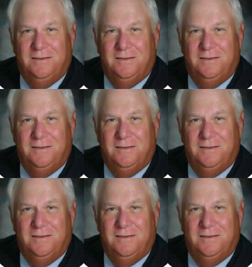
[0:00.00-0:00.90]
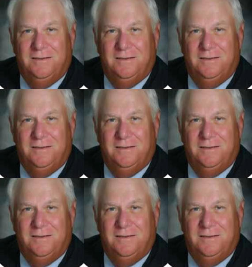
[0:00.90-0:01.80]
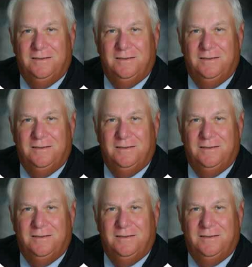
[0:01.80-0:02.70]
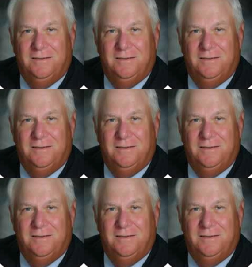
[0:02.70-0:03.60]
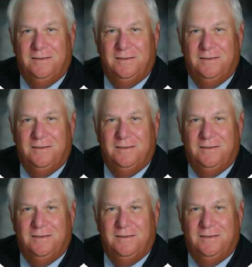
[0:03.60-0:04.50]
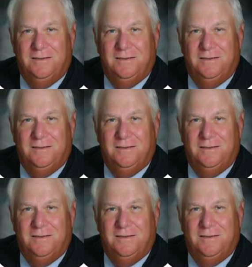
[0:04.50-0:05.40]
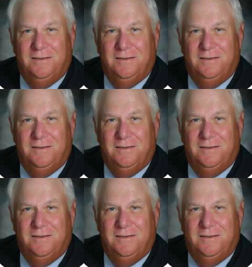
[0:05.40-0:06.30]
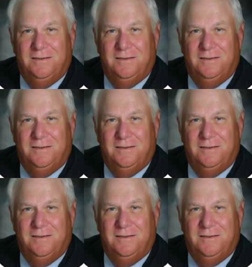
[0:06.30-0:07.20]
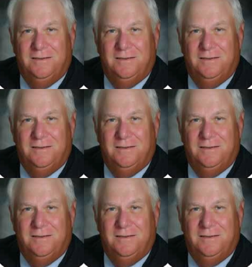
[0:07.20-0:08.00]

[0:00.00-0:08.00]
This is a still picture; no speech is visible.